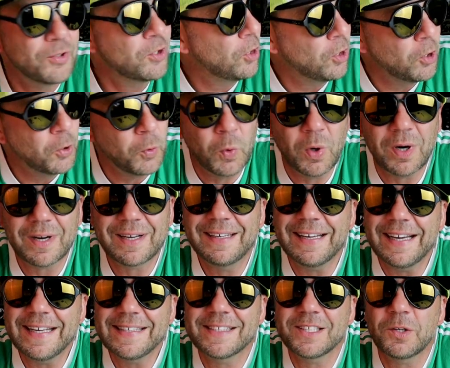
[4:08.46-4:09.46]
Colt worked
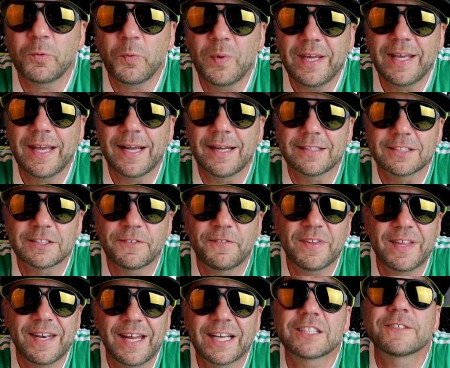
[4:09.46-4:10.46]
nights and weekends
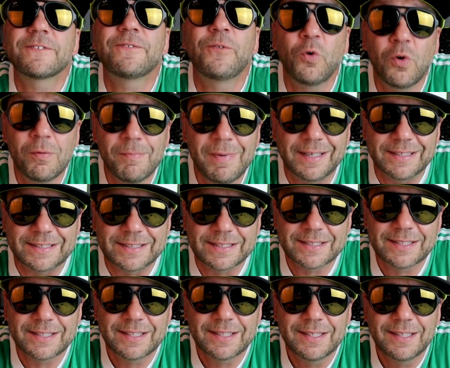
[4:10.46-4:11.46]
for the next four
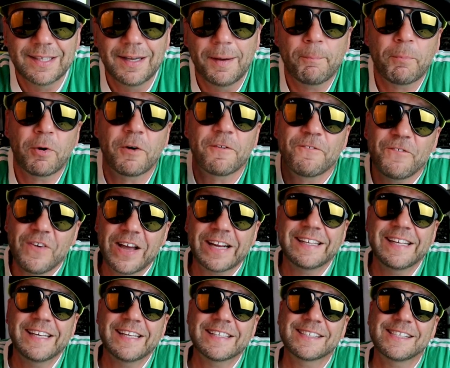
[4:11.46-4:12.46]
months,
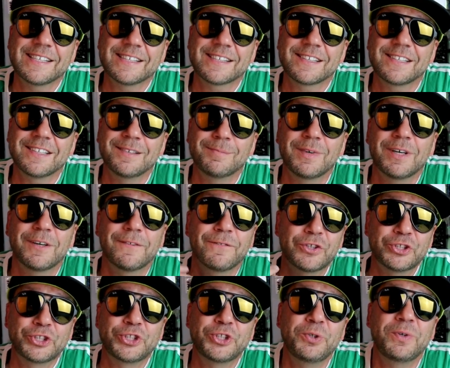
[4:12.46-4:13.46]
perfecting a system
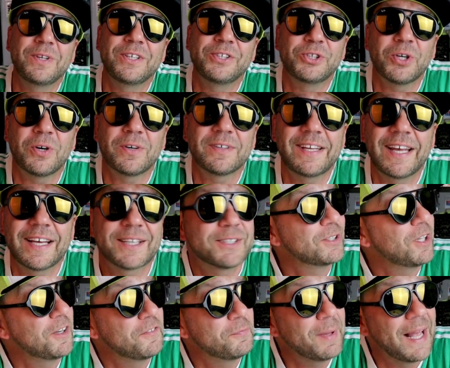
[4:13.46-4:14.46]
for shooting Jawtec
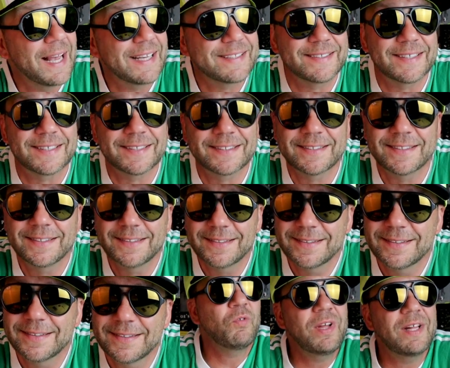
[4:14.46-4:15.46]
soft plastics.
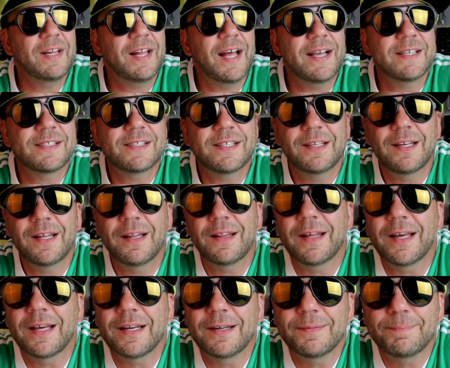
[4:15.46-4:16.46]
Realizing
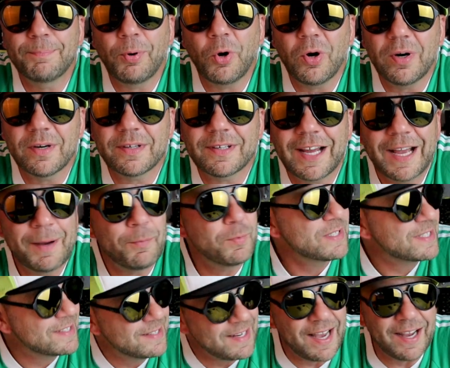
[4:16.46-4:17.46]
that part time
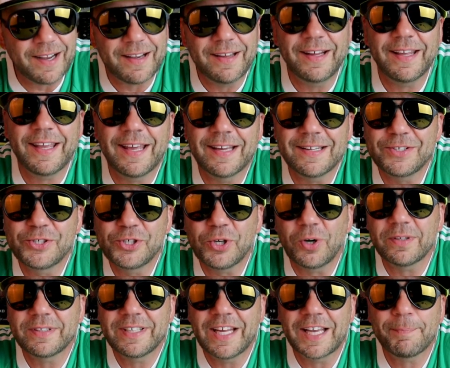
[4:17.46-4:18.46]
was not going to get
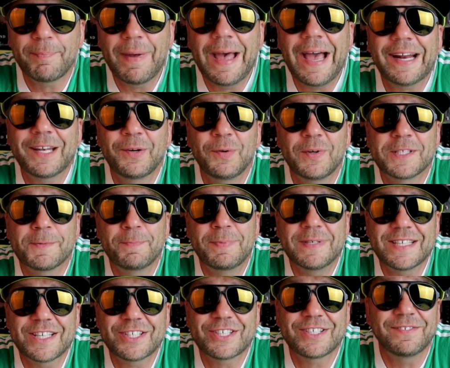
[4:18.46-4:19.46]
Jawtec back to its
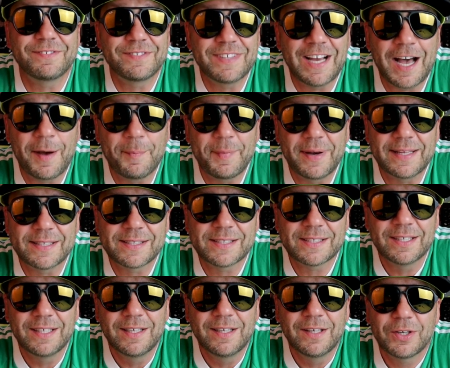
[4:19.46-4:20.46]
position of
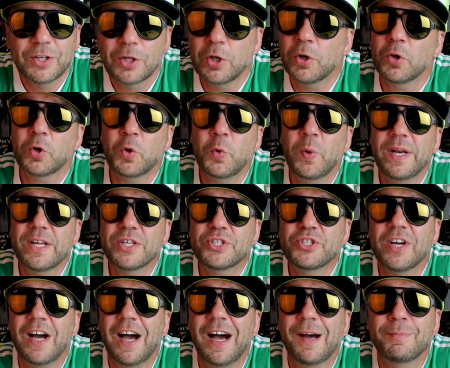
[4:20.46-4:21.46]
dominance, Colt quit his
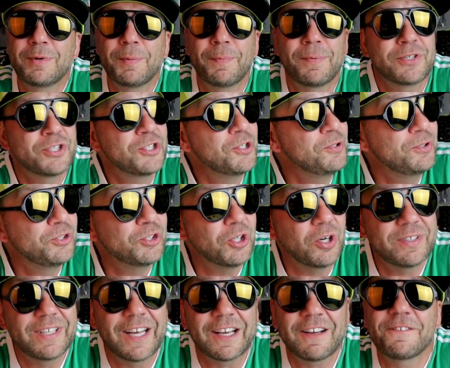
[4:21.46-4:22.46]
job to pursue
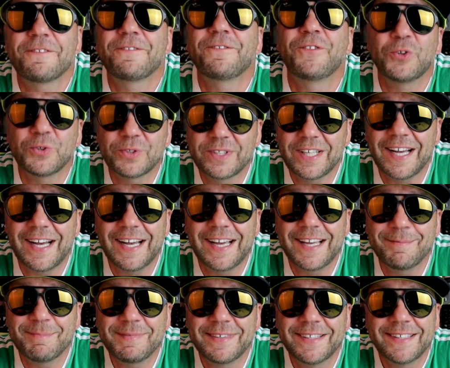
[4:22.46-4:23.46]
Jawtec full
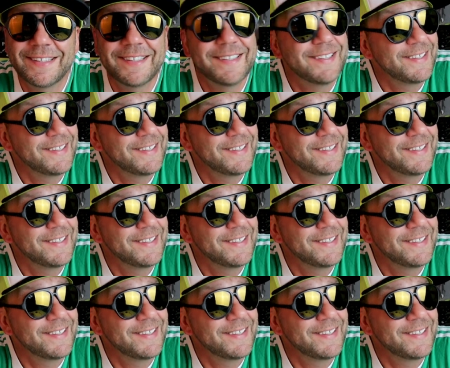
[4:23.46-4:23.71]
time